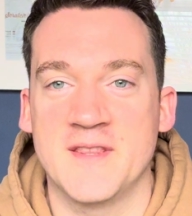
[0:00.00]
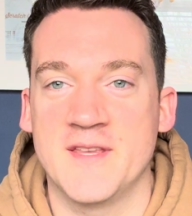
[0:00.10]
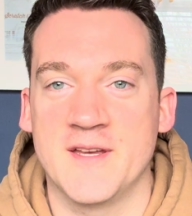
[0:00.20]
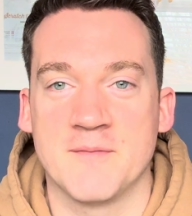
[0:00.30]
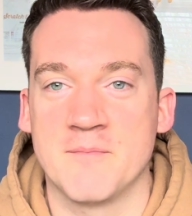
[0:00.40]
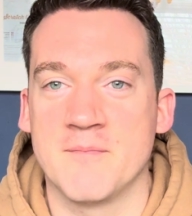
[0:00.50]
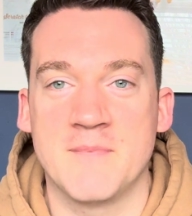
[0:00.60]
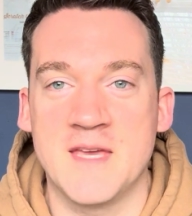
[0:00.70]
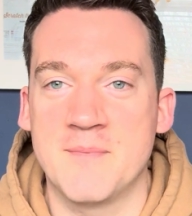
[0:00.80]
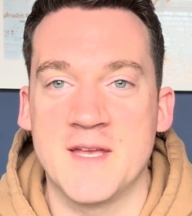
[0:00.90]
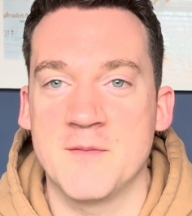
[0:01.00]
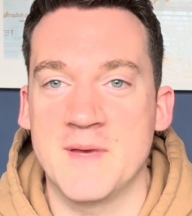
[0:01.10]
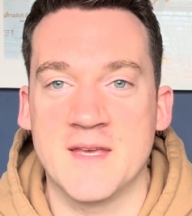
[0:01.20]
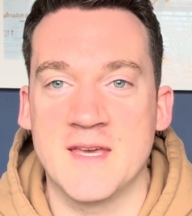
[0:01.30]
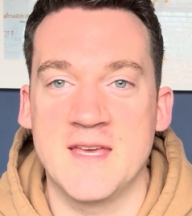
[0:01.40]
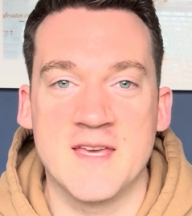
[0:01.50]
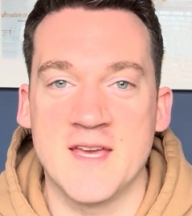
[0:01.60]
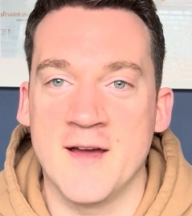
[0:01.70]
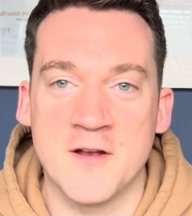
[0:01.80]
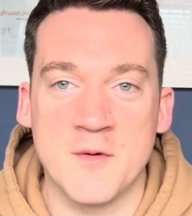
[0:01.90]
that, me being a bit
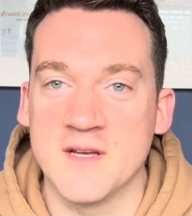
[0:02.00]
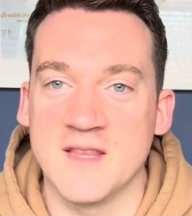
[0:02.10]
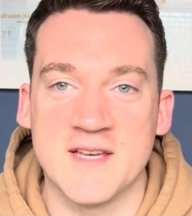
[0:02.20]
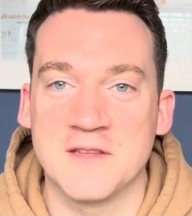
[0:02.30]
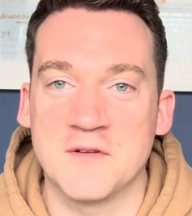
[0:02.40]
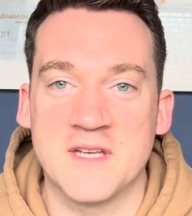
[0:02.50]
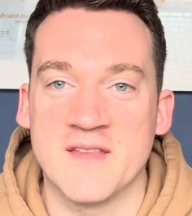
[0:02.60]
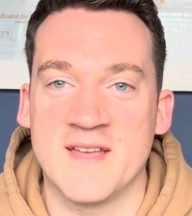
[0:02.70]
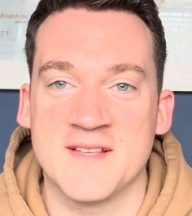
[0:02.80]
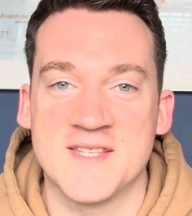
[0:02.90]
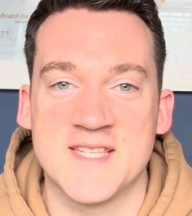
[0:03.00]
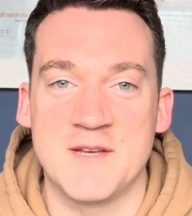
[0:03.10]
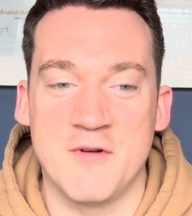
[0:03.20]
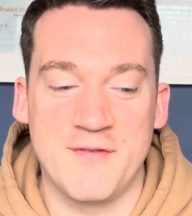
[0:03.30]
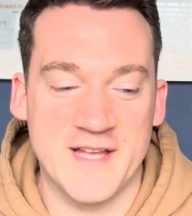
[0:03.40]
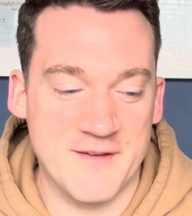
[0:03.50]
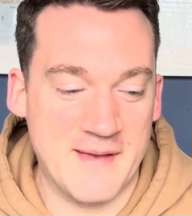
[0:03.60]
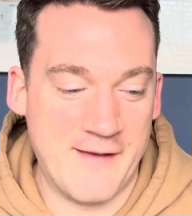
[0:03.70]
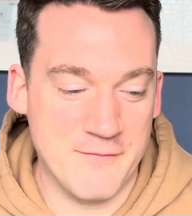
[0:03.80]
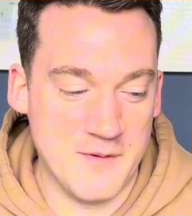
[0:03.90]
geeky, I quite like looking at that to see what value I'm
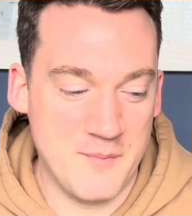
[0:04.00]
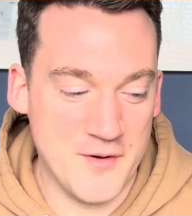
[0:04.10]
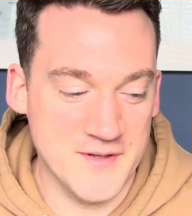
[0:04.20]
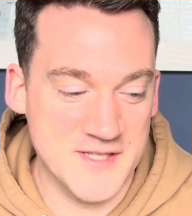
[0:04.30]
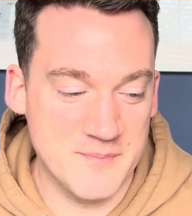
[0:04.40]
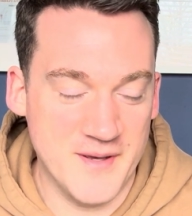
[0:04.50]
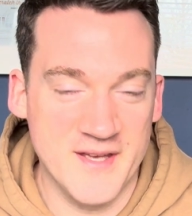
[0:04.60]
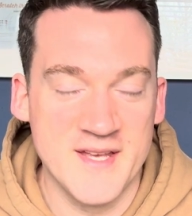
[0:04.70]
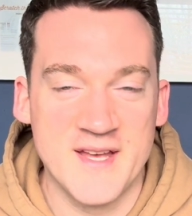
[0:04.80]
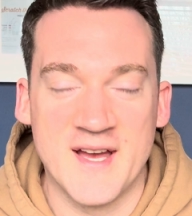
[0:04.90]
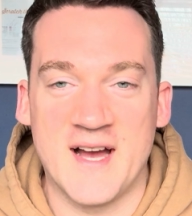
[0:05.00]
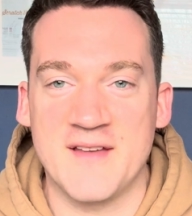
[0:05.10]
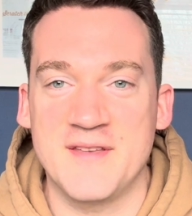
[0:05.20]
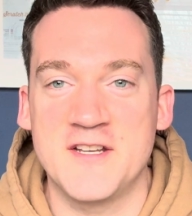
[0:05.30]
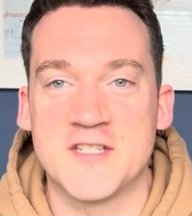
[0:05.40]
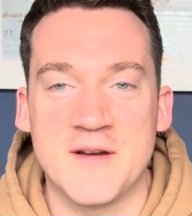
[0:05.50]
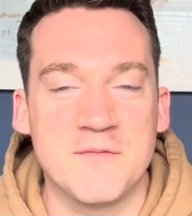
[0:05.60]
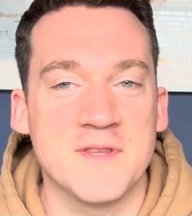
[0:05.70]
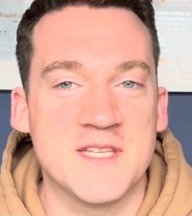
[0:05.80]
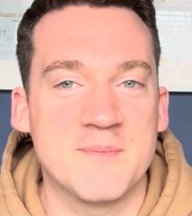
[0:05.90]
getting from my points. But I think
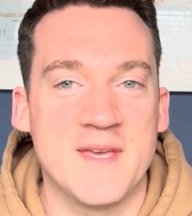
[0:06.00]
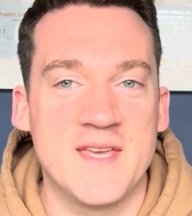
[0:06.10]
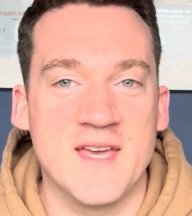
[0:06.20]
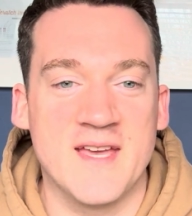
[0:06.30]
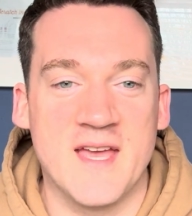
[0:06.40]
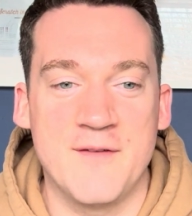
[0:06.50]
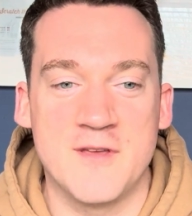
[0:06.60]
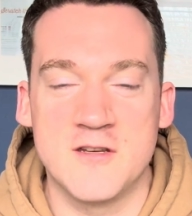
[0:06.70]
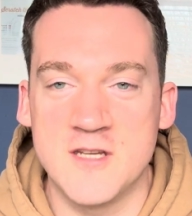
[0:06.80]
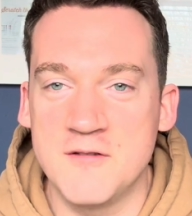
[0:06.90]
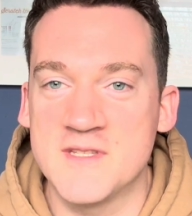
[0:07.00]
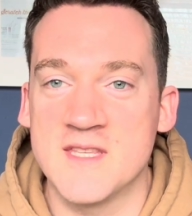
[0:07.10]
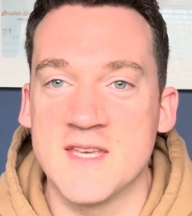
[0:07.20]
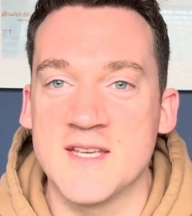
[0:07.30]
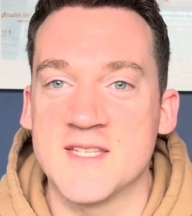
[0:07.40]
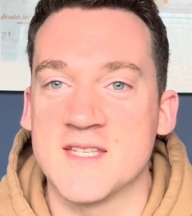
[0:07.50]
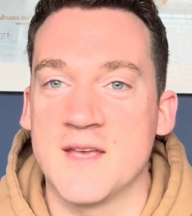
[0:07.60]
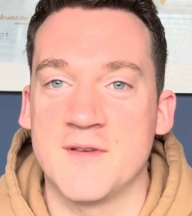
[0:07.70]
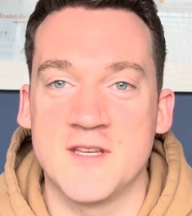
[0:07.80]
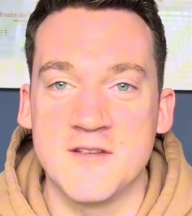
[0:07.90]
generally speaking, if you're new to
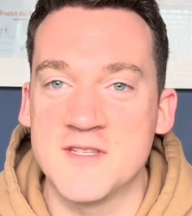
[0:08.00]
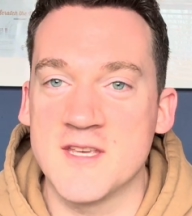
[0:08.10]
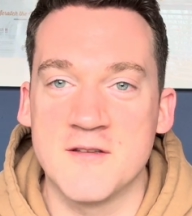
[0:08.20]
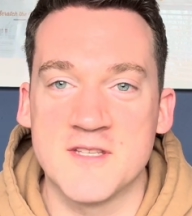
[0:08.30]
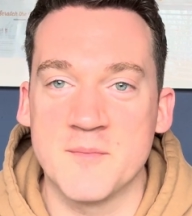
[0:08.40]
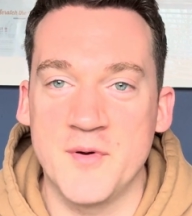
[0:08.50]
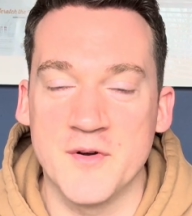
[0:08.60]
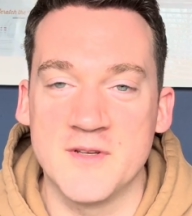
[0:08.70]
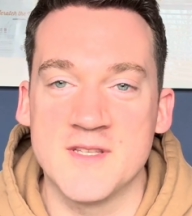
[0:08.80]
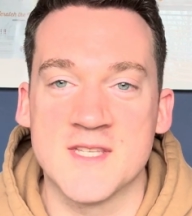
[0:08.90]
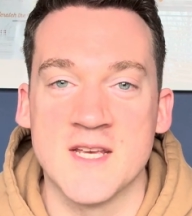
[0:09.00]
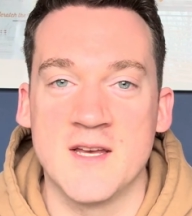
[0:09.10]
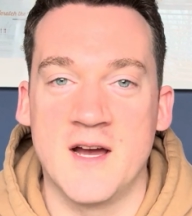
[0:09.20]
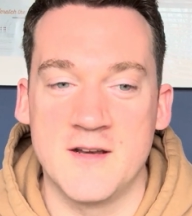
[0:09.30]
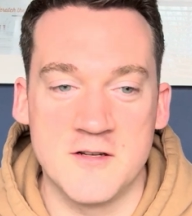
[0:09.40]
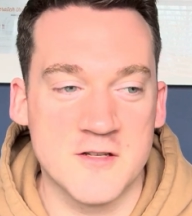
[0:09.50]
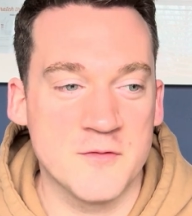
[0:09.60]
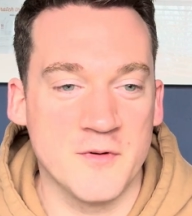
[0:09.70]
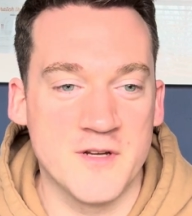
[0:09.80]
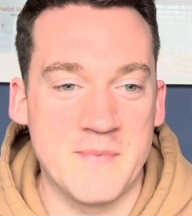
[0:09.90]
this, if you're new to using points and you
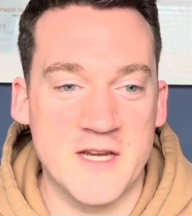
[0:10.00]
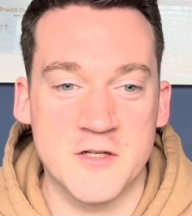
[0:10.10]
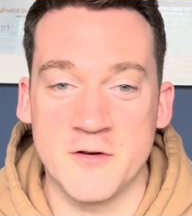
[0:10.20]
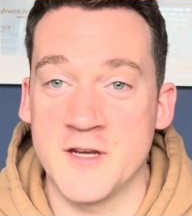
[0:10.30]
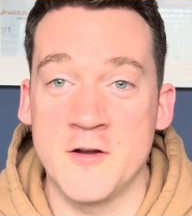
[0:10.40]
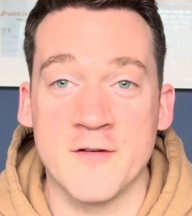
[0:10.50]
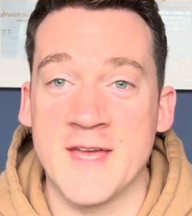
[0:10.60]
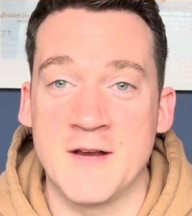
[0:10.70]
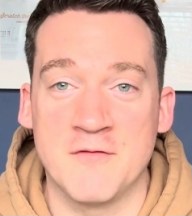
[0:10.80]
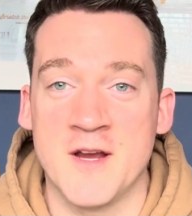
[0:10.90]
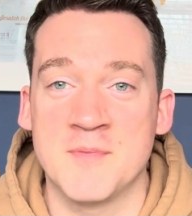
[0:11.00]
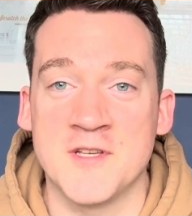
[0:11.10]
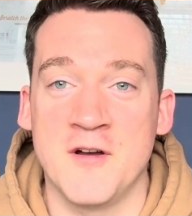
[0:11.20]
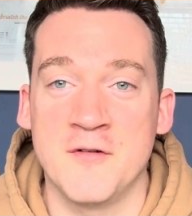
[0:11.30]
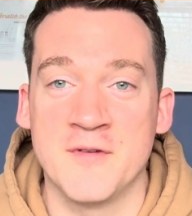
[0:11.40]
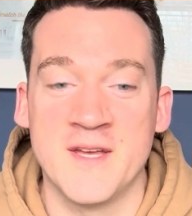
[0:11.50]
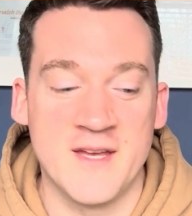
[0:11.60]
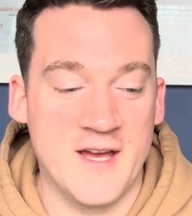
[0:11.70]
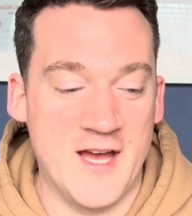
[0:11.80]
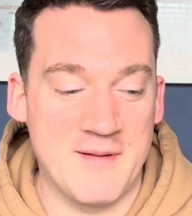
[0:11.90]
just want to make sure you're not getting ripped off,
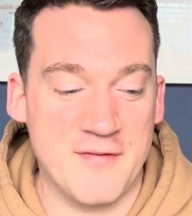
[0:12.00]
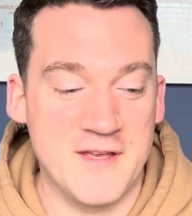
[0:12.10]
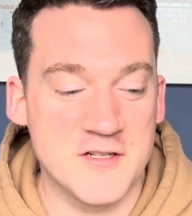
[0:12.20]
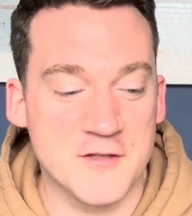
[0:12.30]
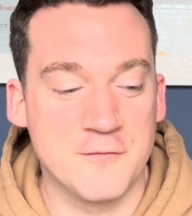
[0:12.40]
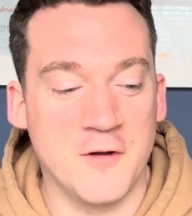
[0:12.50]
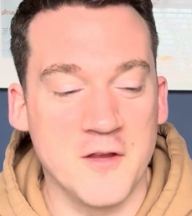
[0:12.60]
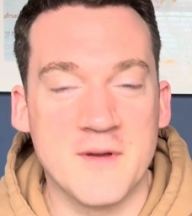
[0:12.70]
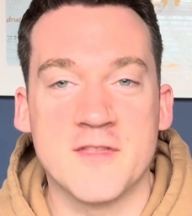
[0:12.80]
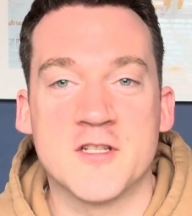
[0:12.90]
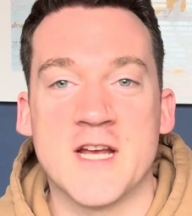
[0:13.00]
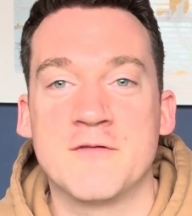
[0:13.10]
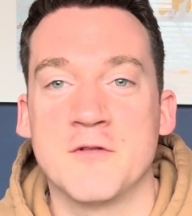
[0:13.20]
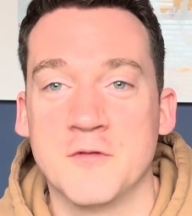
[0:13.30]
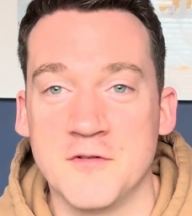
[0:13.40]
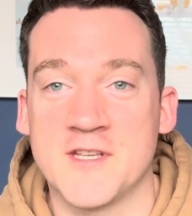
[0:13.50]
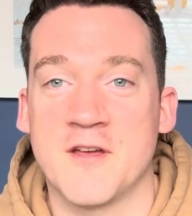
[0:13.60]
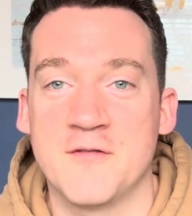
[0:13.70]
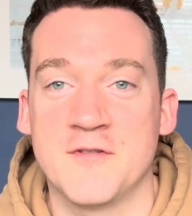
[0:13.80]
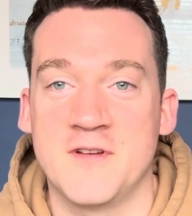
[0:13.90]
I think just following the general rules I
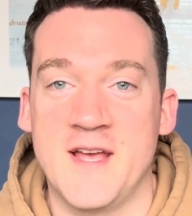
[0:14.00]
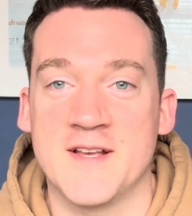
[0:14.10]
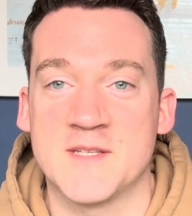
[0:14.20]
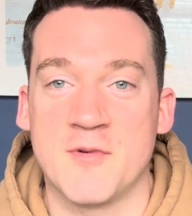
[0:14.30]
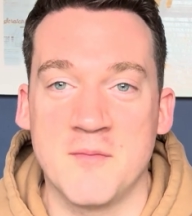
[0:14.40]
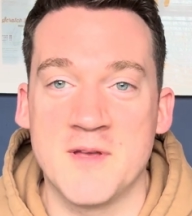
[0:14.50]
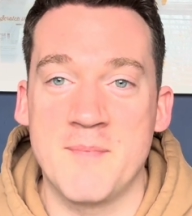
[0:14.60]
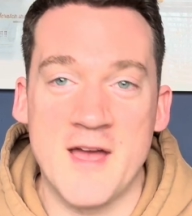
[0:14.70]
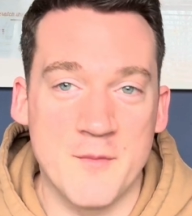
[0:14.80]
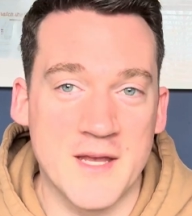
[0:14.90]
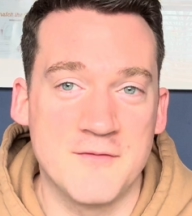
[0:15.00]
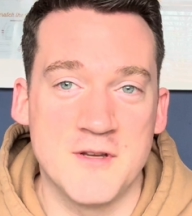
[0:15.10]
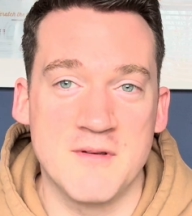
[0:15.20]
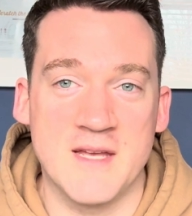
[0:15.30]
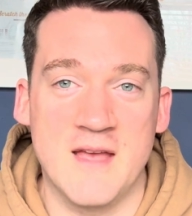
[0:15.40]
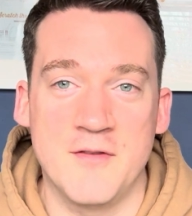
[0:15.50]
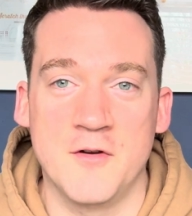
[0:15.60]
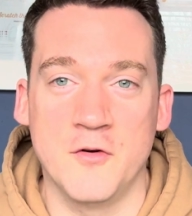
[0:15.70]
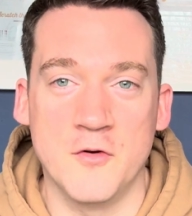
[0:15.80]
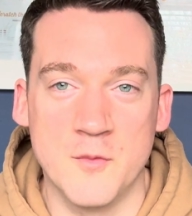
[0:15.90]
go through next is probably a better way of doing it
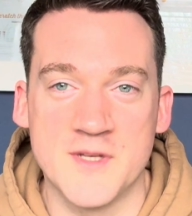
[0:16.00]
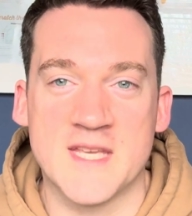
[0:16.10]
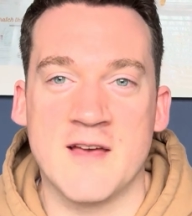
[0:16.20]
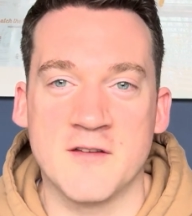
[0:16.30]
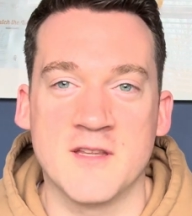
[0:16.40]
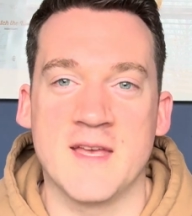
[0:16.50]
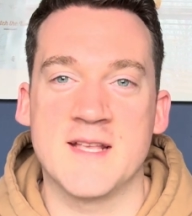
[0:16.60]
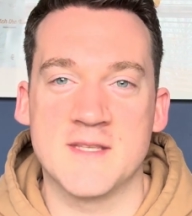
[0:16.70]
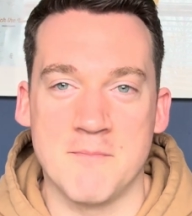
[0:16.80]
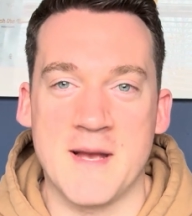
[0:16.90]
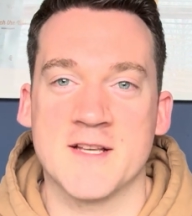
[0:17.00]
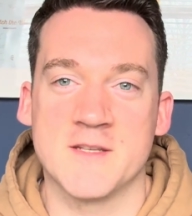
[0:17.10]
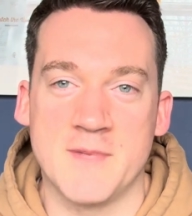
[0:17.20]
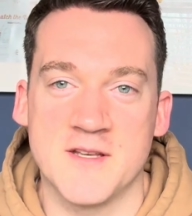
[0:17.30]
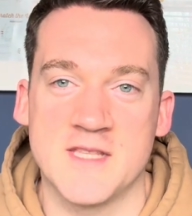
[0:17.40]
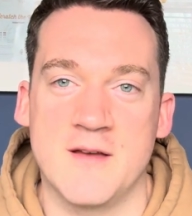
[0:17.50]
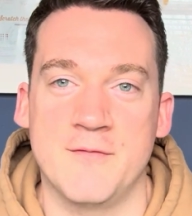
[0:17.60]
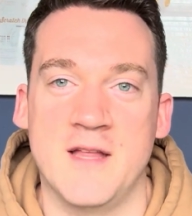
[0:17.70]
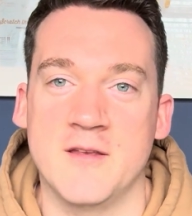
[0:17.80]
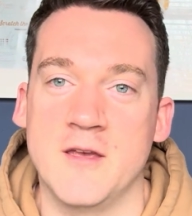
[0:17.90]
than always calculating to maximise that
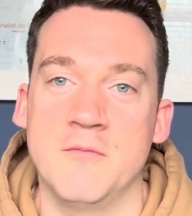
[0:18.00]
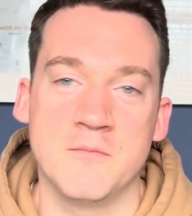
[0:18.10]
value.